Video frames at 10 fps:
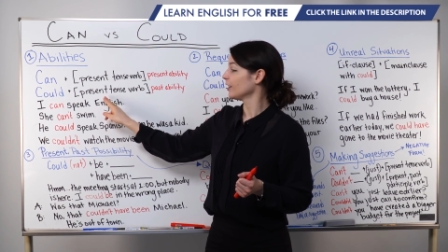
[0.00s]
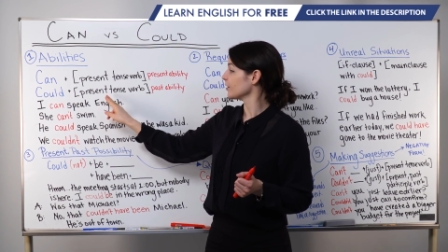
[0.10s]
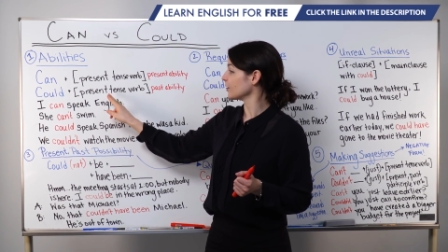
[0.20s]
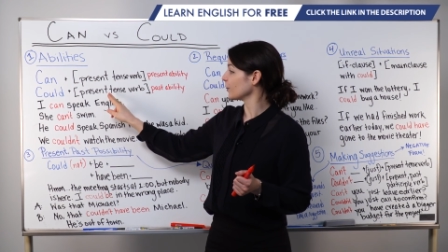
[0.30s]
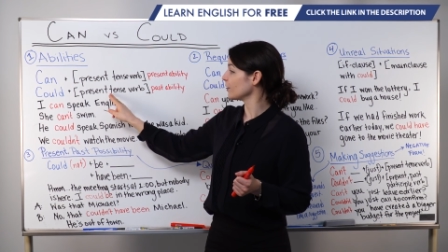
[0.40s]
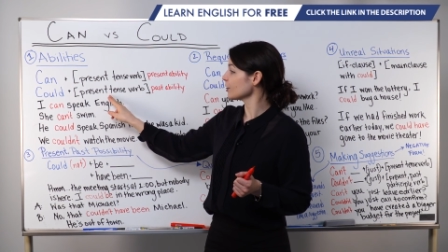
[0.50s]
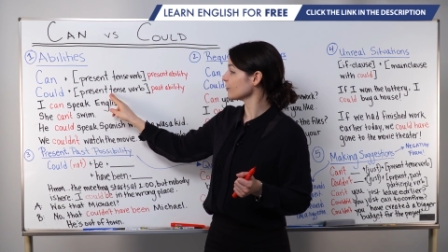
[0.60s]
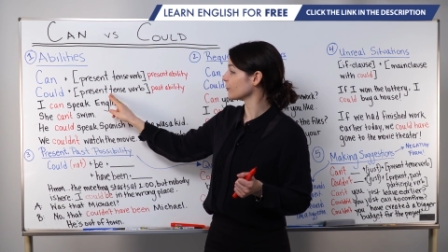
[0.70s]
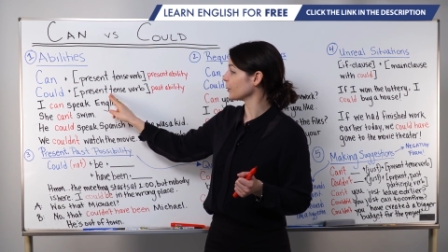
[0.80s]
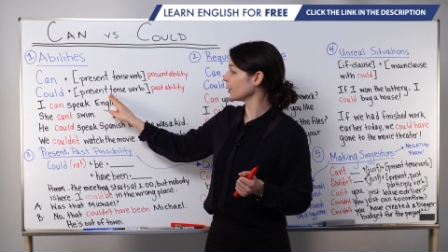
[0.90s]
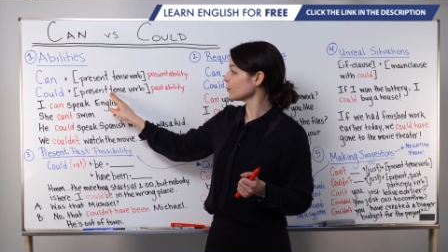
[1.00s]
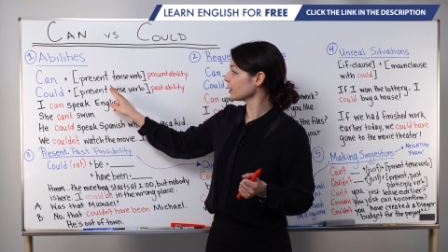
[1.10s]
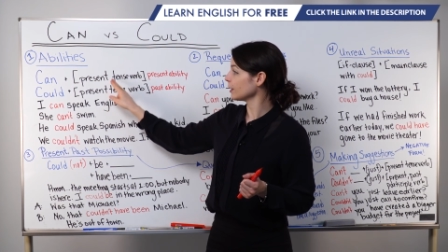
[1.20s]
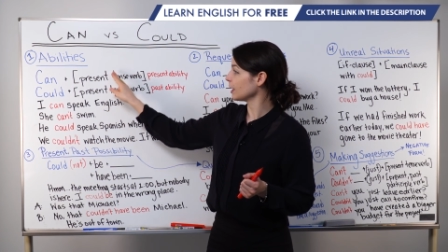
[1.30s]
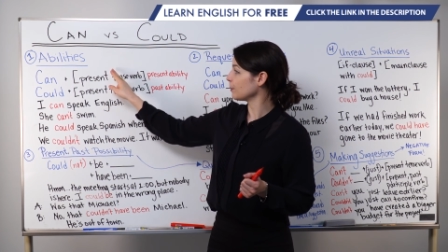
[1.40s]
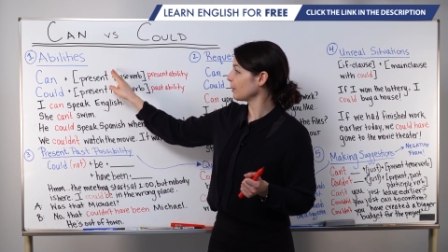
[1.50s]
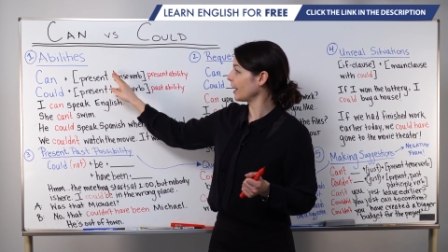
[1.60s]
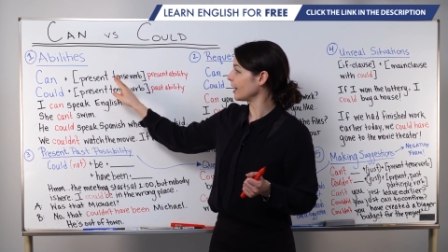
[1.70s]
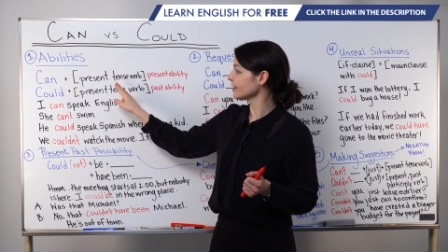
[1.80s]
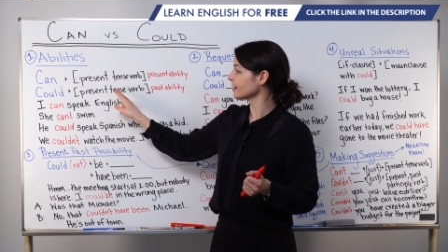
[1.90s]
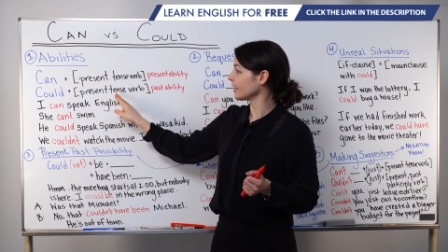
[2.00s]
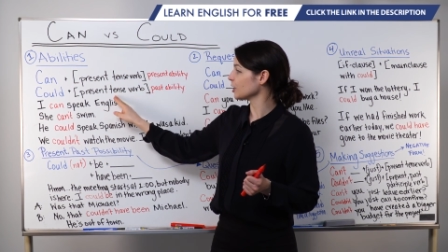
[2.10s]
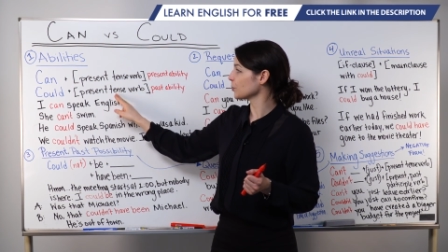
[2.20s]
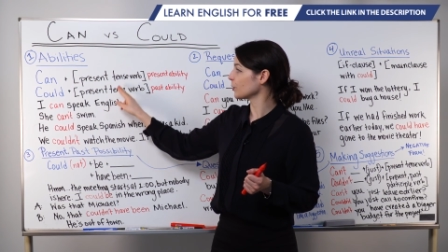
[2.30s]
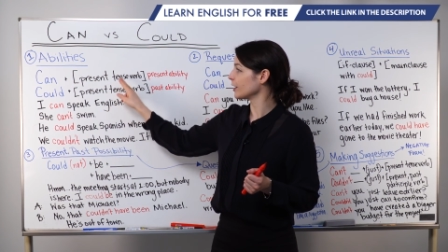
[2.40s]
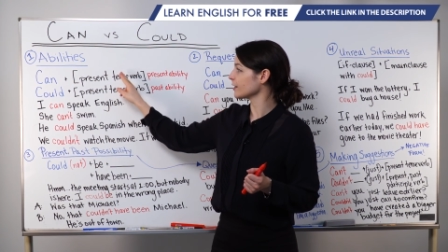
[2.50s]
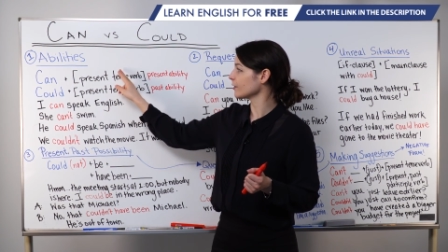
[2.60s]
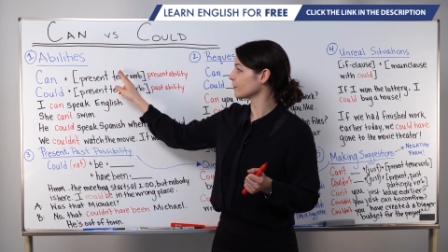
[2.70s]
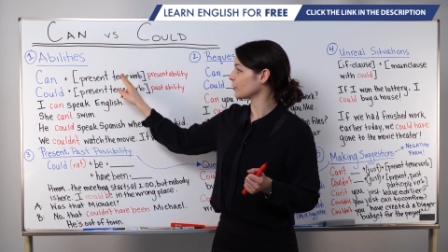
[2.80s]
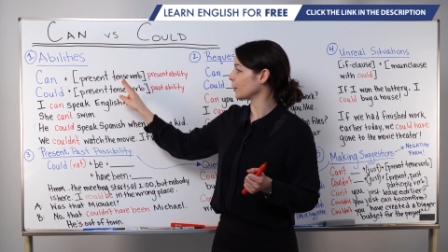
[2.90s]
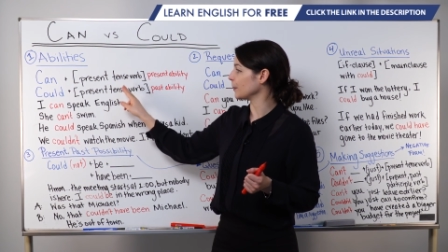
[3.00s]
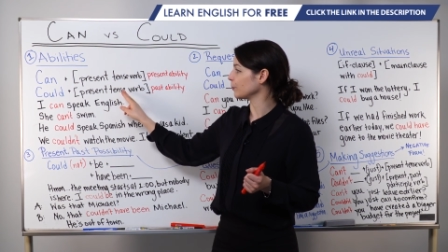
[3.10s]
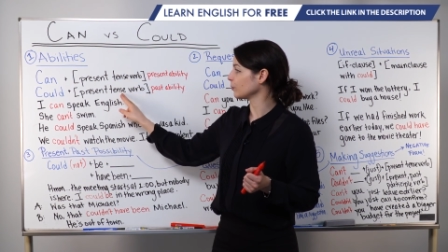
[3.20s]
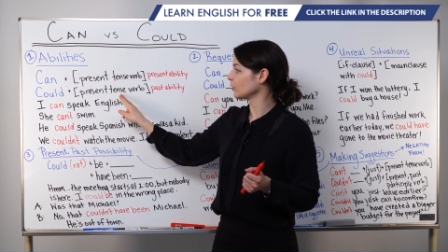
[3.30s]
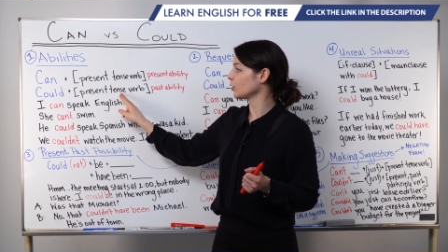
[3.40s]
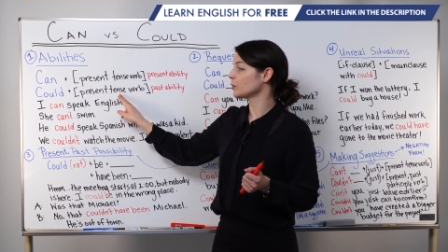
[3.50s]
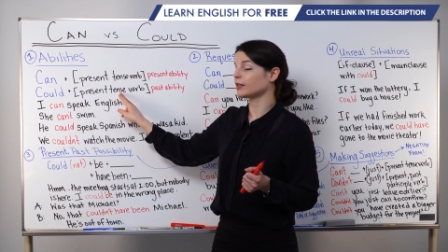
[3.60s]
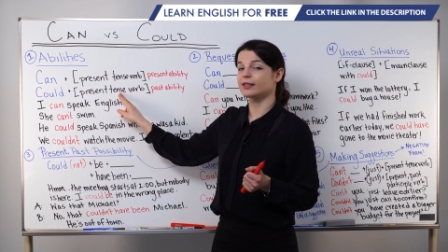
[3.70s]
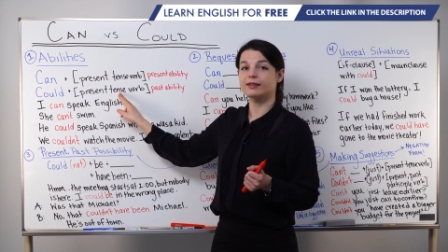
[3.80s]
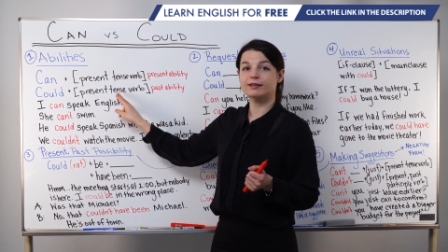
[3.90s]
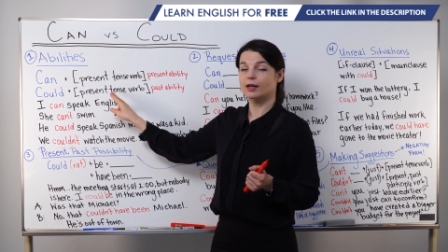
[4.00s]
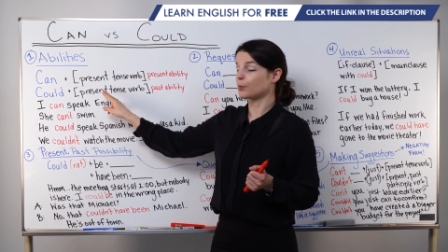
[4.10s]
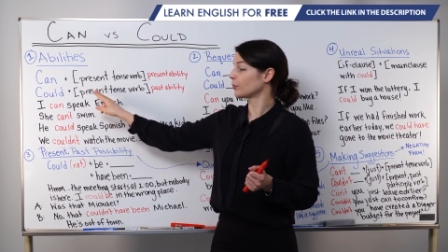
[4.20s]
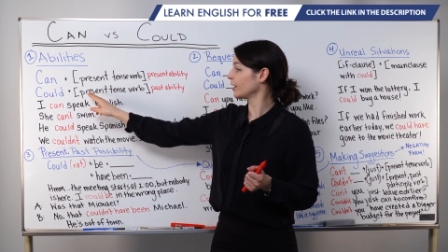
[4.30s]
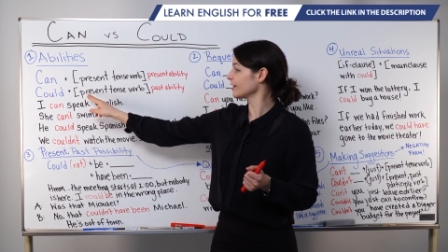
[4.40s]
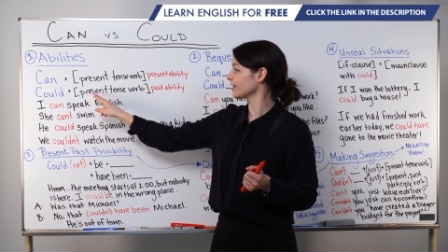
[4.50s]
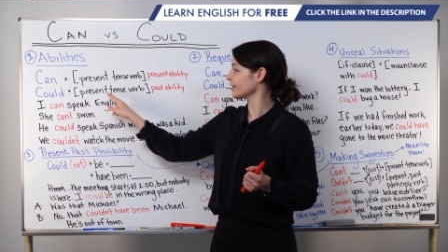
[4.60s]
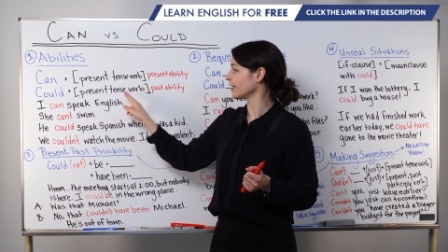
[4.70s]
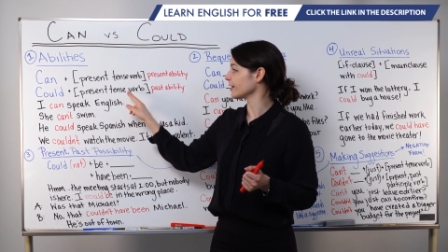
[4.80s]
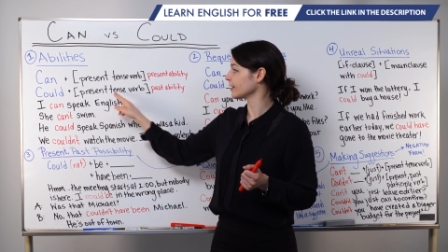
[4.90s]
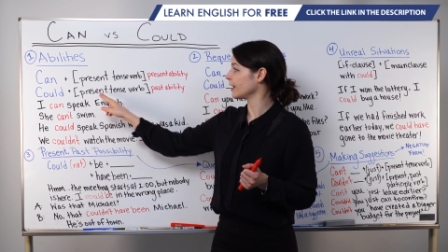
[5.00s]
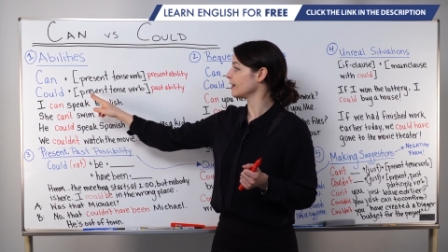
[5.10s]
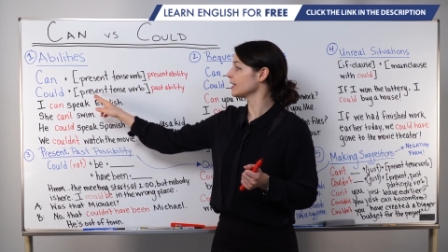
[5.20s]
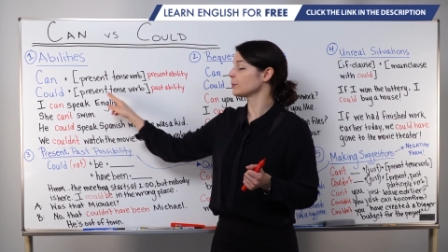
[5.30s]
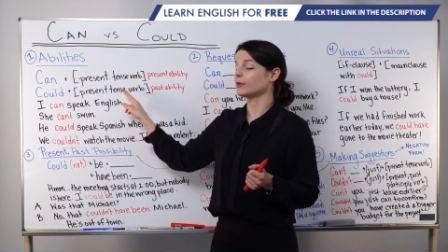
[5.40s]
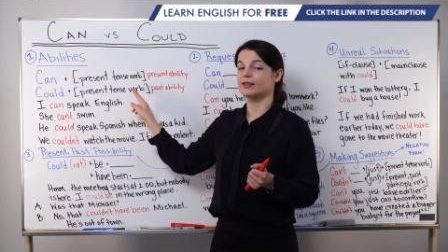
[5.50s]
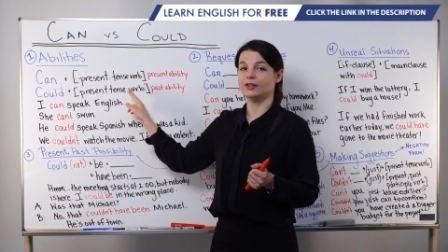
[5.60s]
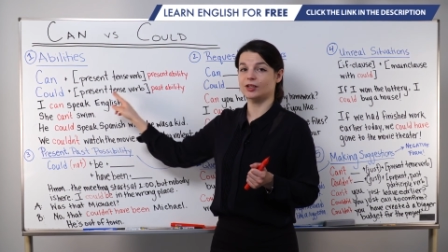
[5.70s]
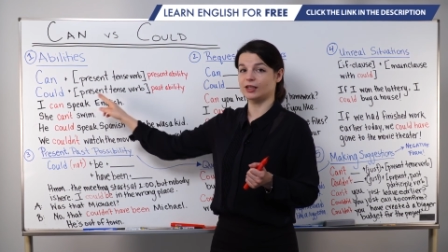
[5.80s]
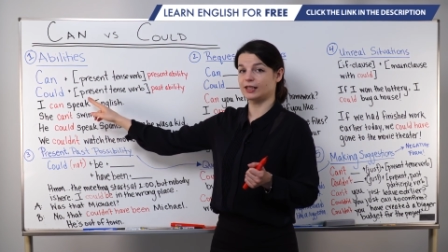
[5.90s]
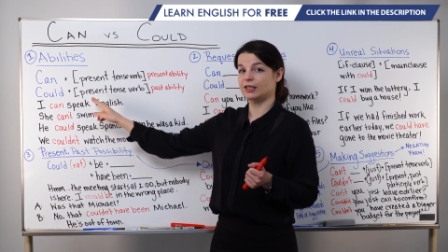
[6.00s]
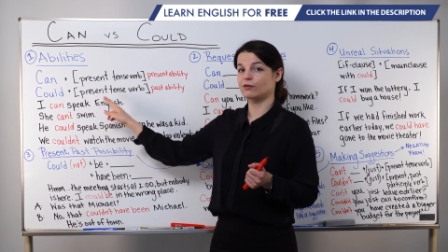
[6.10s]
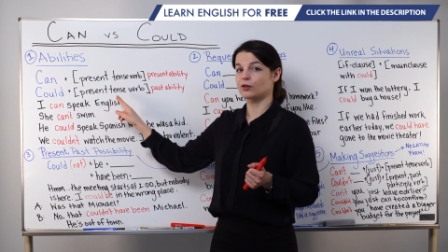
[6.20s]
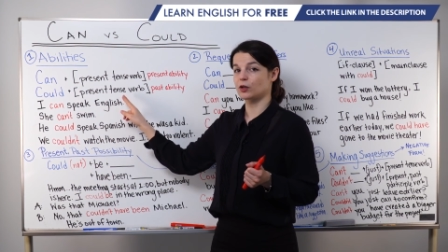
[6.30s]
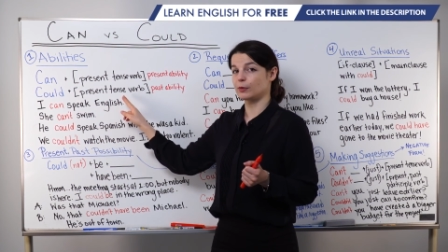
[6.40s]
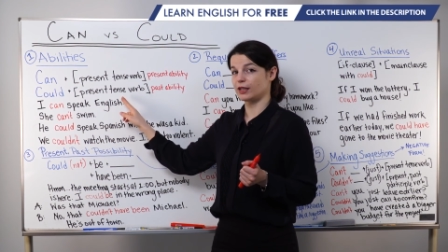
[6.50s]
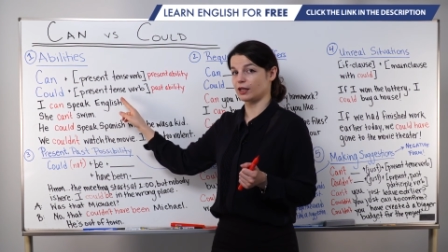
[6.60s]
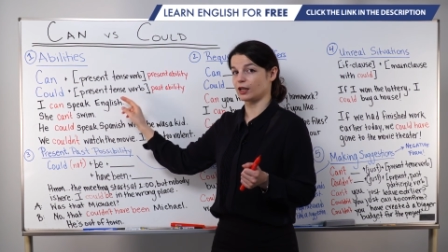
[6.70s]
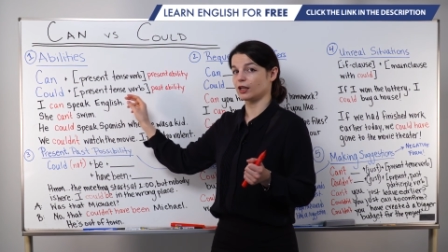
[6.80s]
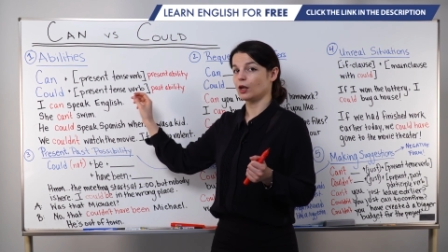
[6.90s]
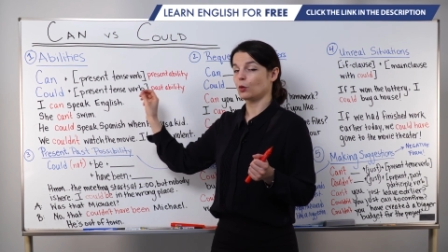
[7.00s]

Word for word: So this verb in past and present form uses a present tense in this position, this verb here.